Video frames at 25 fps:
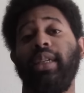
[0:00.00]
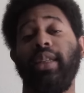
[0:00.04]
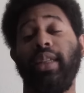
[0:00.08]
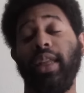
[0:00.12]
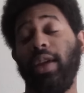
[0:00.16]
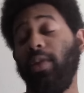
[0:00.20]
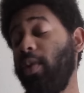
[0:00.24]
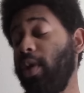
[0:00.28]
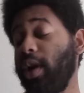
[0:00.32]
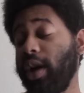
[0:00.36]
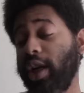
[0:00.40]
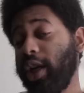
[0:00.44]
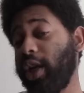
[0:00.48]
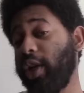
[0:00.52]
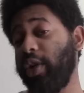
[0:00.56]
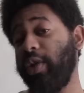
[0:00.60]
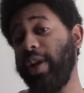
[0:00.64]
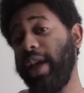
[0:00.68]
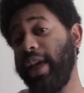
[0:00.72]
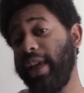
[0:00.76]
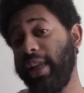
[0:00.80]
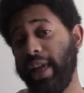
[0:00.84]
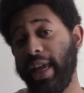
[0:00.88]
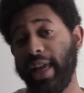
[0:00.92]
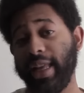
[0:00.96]
They want to
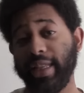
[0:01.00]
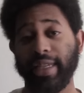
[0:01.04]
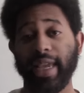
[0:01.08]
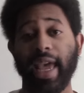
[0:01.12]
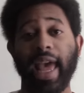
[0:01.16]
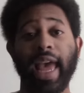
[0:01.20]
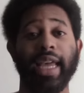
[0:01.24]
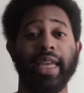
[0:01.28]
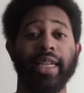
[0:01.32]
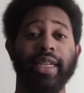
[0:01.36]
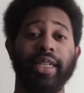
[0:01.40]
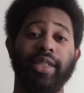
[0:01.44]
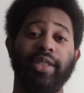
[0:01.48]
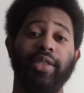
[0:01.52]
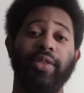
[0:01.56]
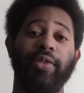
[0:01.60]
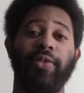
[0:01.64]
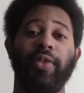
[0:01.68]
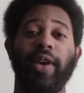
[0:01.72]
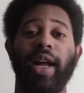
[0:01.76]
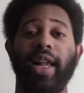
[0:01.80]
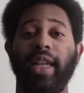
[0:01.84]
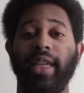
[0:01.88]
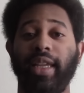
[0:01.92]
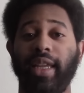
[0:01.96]
create antagonists to
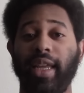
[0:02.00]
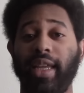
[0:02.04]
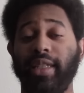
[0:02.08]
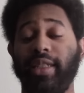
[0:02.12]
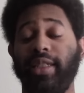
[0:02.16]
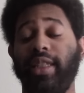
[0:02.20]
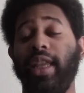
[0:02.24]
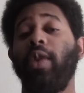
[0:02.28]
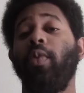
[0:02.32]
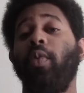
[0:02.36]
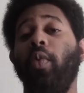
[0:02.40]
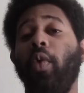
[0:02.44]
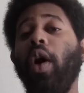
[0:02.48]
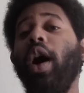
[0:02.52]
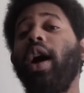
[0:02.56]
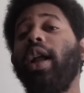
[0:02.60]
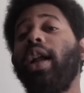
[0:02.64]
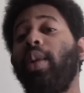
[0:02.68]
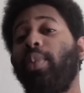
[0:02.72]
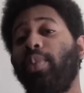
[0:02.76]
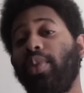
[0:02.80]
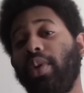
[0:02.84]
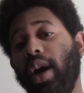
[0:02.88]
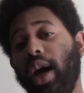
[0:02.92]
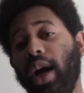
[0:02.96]
fight against. They
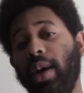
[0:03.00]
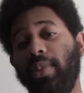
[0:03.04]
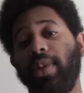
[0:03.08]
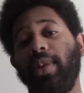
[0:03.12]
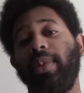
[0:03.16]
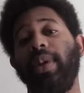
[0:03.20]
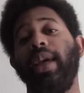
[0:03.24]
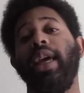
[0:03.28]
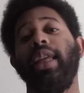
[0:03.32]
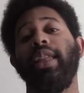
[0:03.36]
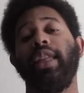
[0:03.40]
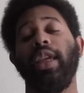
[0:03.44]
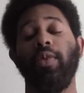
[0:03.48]
want a problem.